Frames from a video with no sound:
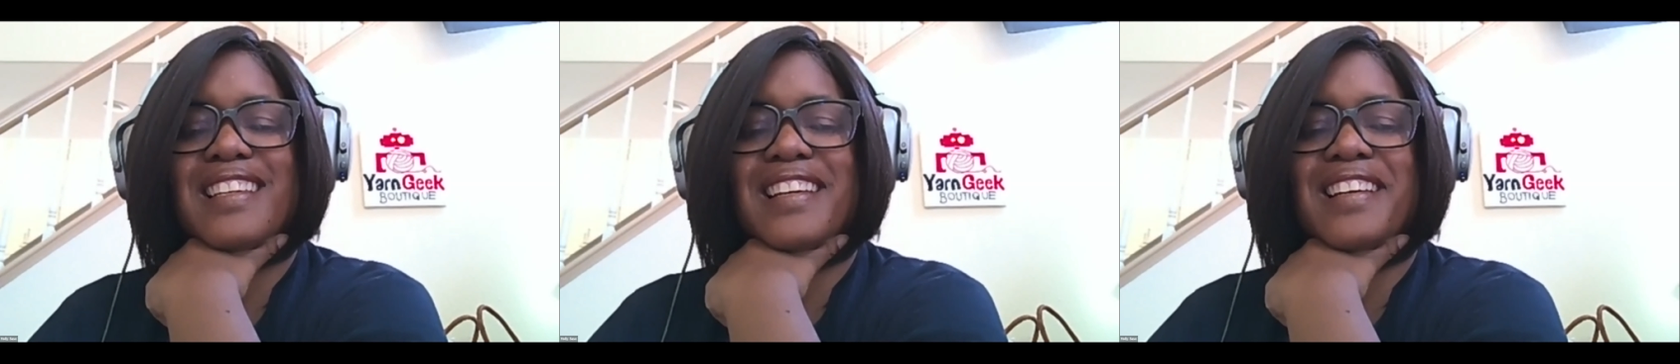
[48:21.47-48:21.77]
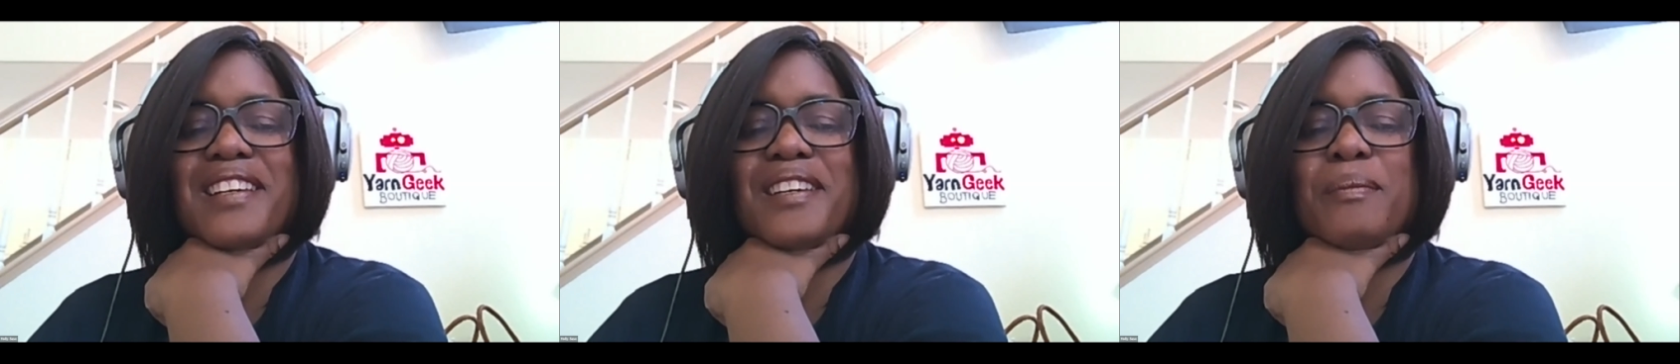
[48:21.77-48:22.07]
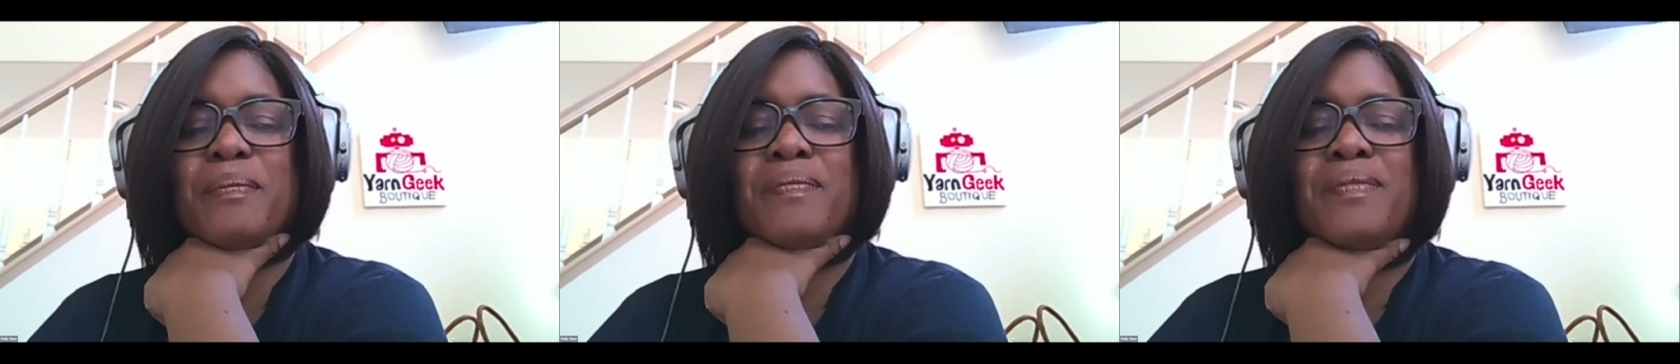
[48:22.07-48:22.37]

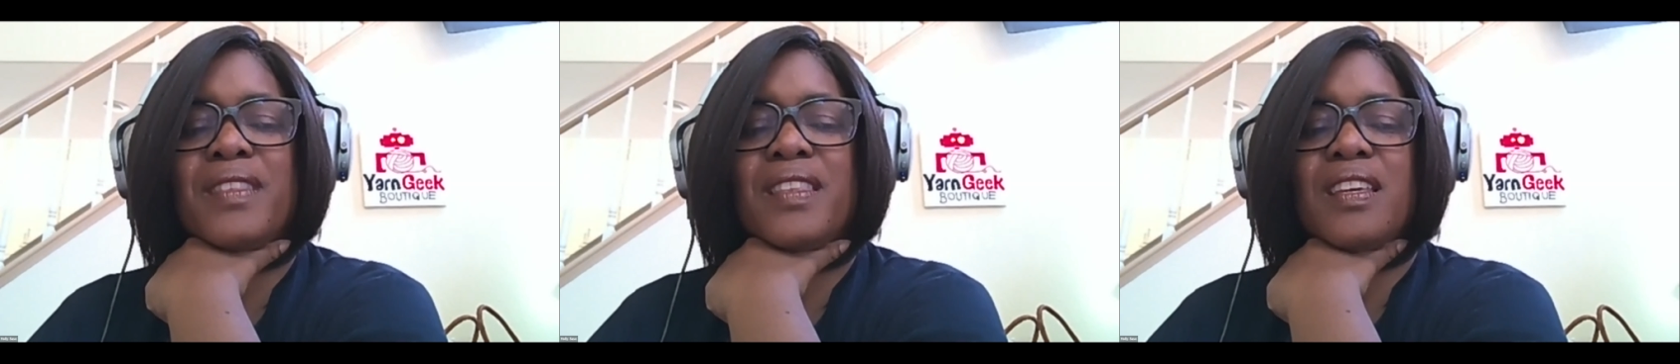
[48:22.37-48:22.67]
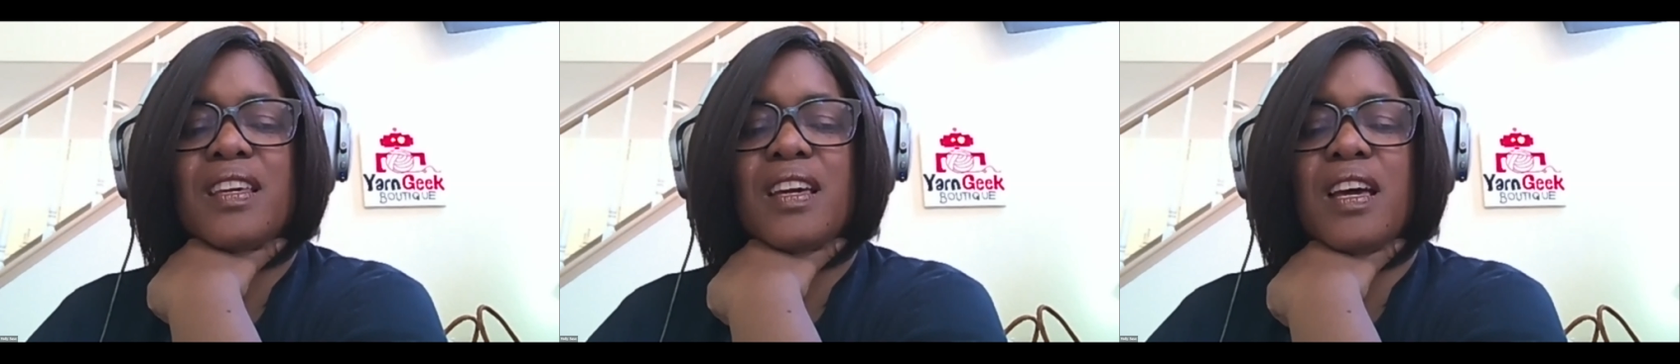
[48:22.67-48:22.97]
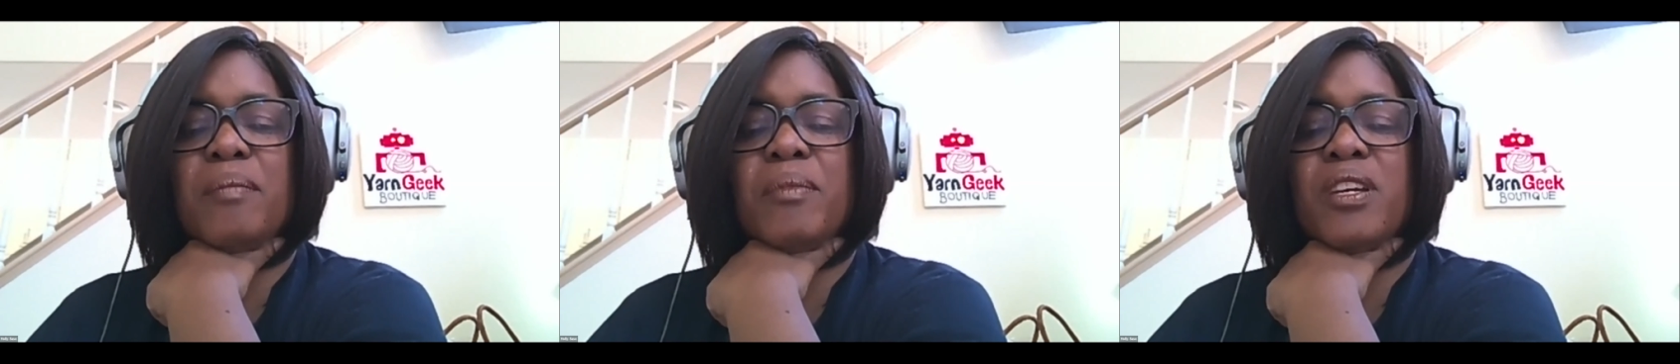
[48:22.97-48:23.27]
I'm
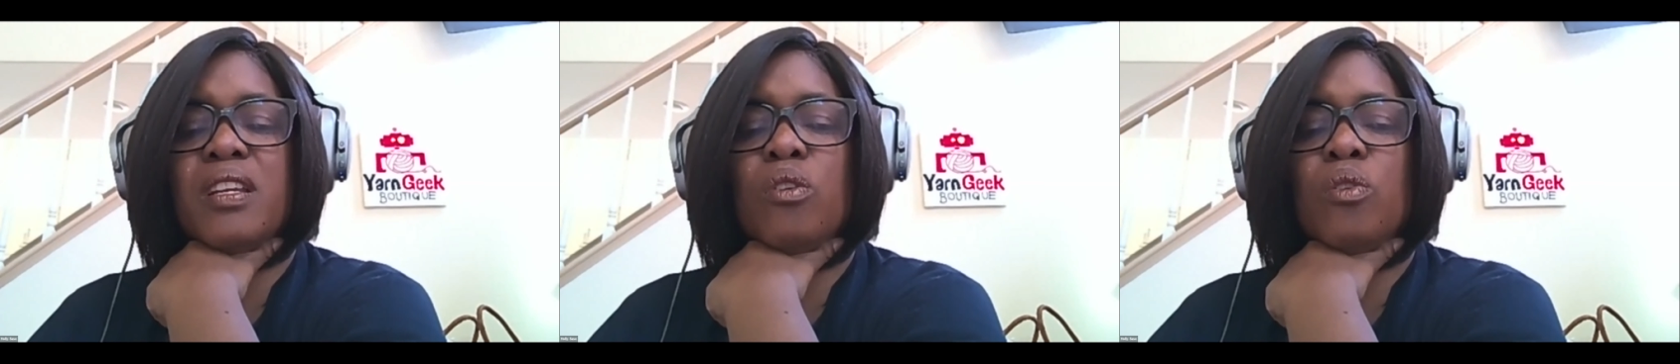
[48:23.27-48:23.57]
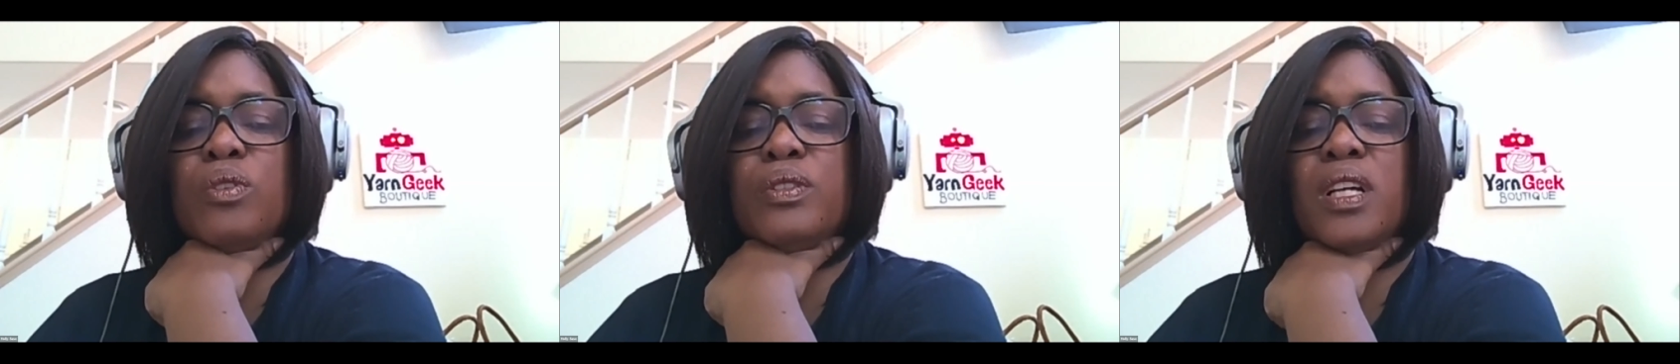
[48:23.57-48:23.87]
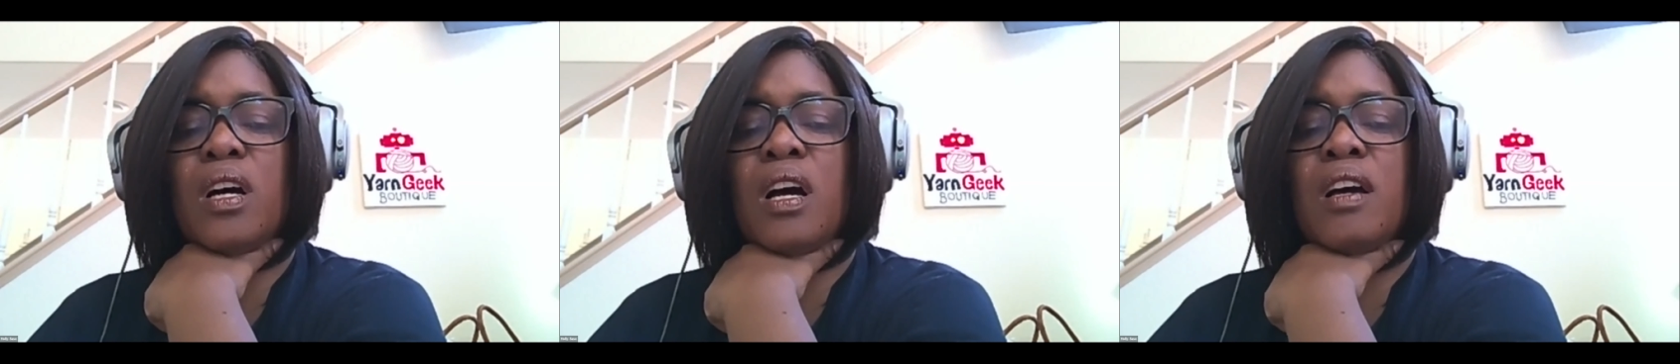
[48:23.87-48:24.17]
going to hold
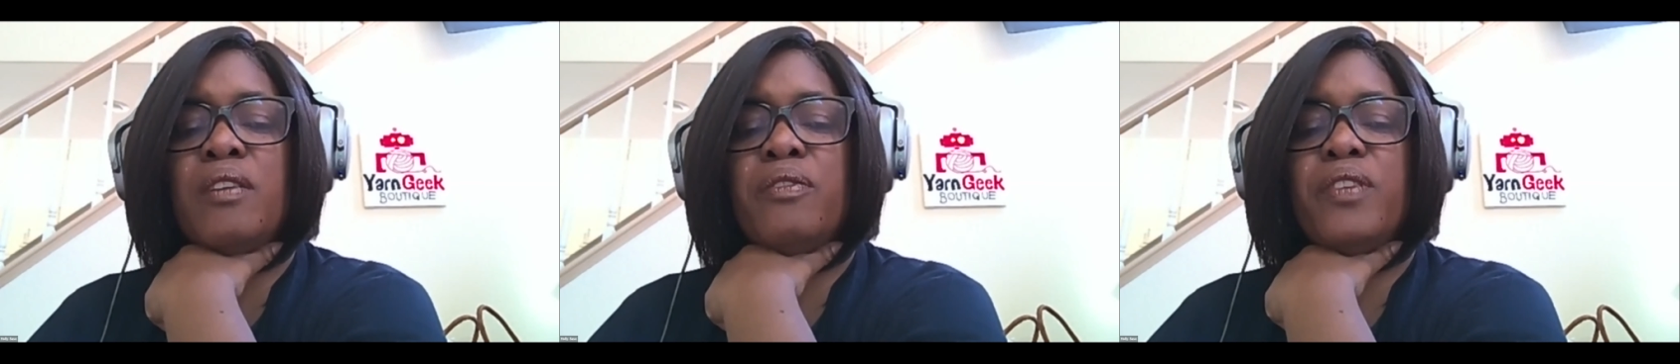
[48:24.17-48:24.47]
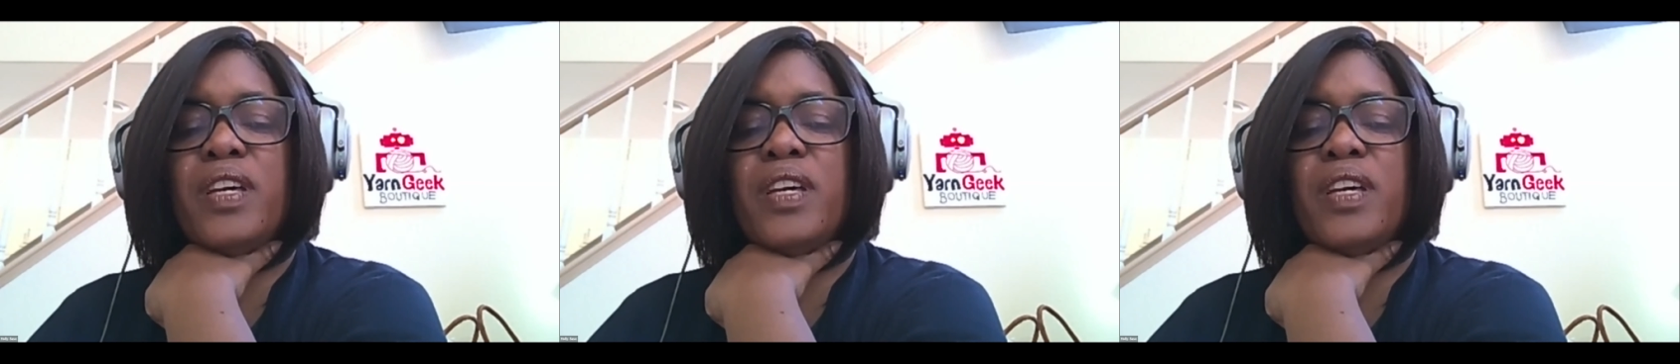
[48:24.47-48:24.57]
off